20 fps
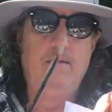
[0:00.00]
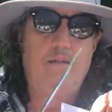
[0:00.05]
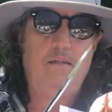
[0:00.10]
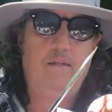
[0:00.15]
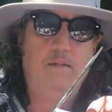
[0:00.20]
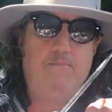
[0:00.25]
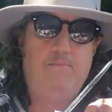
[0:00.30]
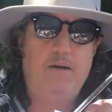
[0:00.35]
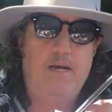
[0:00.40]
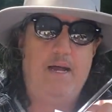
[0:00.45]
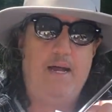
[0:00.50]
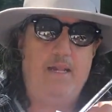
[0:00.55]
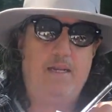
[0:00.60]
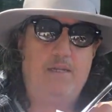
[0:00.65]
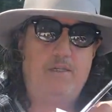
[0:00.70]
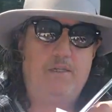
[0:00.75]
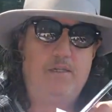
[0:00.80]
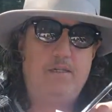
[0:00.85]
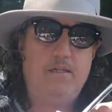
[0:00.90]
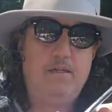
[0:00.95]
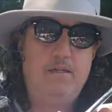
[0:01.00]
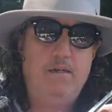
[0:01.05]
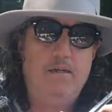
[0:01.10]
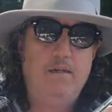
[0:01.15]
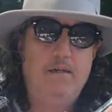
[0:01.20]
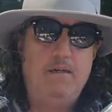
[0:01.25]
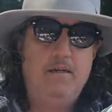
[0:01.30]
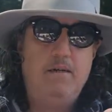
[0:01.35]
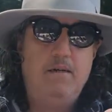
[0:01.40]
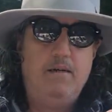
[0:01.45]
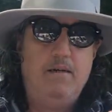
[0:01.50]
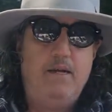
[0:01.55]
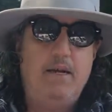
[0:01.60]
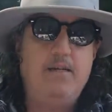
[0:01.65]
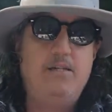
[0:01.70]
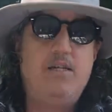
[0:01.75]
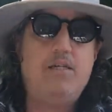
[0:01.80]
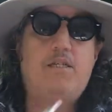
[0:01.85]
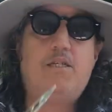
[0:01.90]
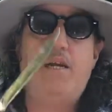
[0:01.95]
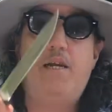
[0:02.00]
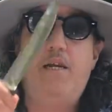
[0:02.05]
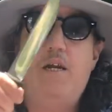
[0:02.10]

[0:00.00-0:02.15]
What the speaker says: the polished. And just so you